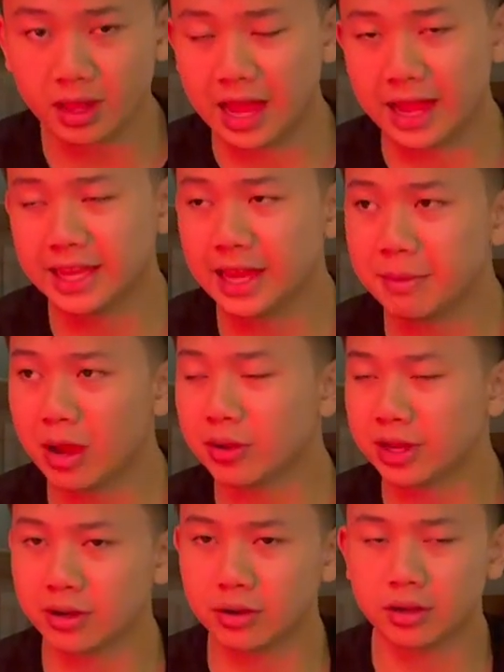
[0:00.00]
I came out
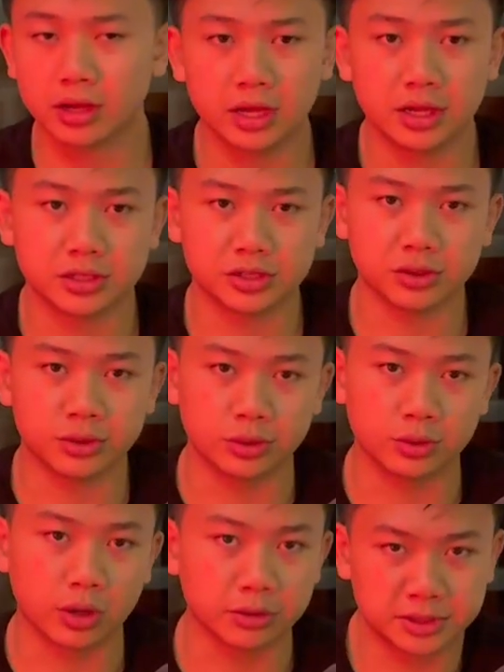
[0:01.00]
here
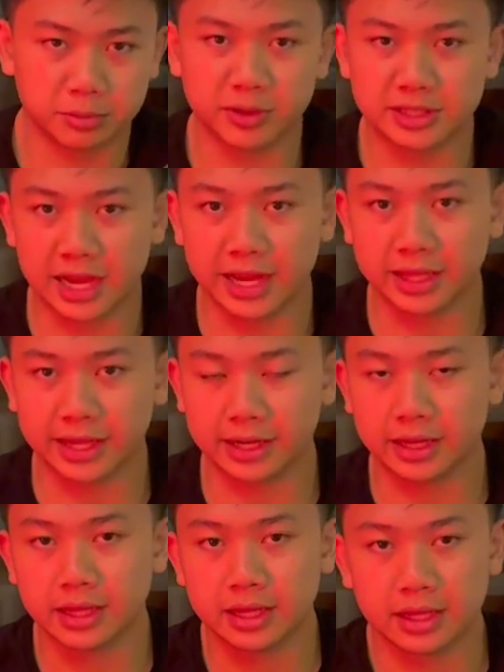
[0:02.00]
to Koh Samui,
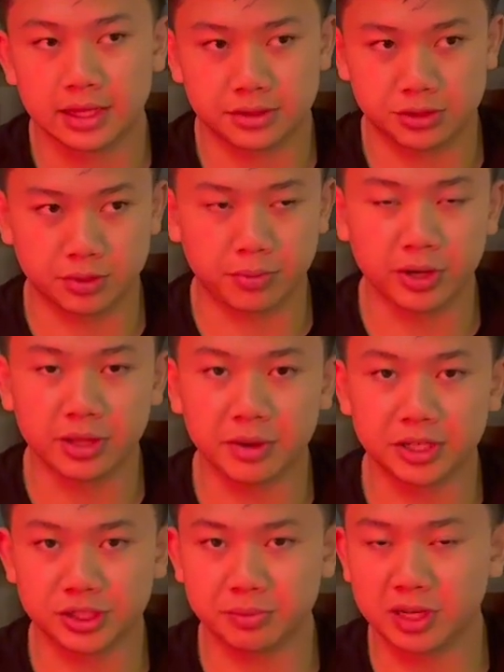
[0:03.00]
Thailand, to pretty
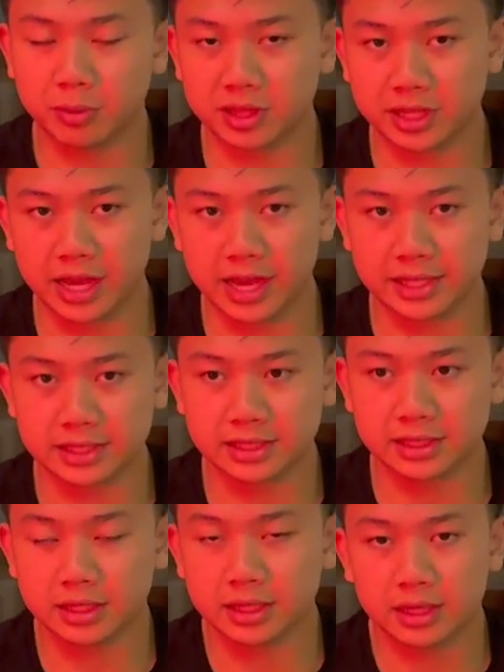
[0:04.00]
much meet up with the
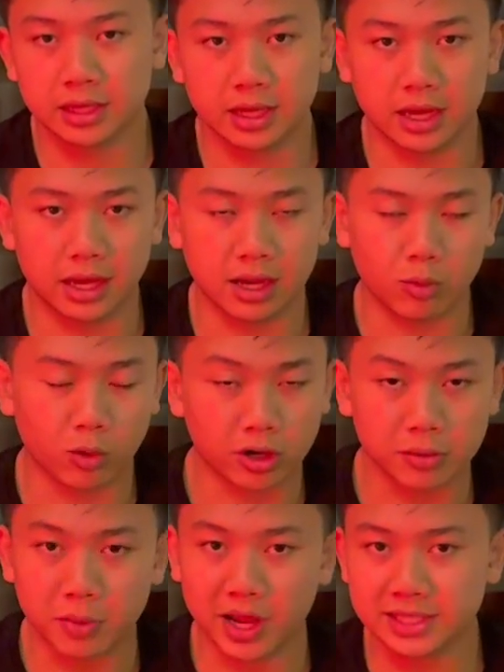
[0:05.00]
guys, work
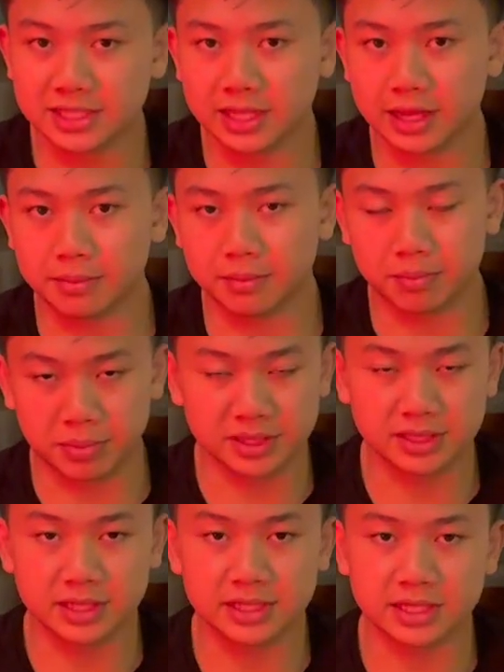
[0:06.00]
on mindset,
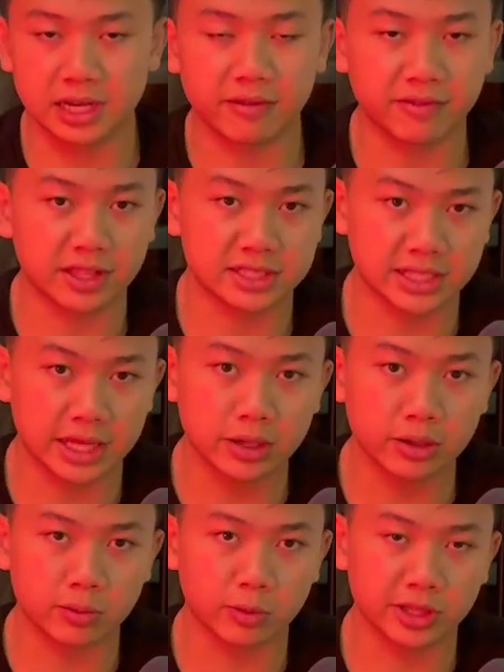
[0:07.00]
business, and everything
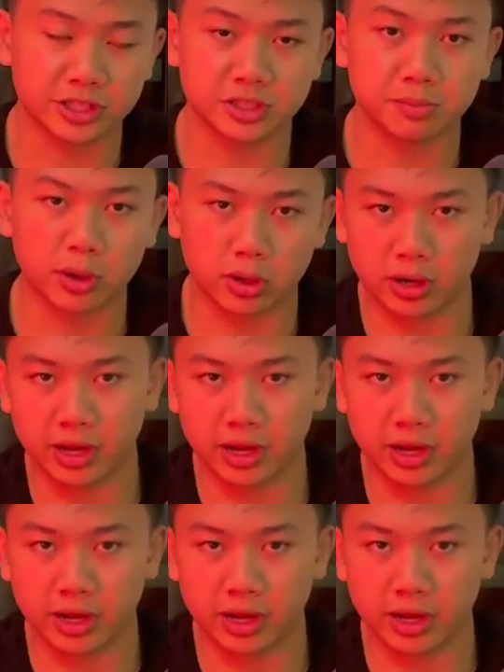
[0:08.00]
together, and really just put our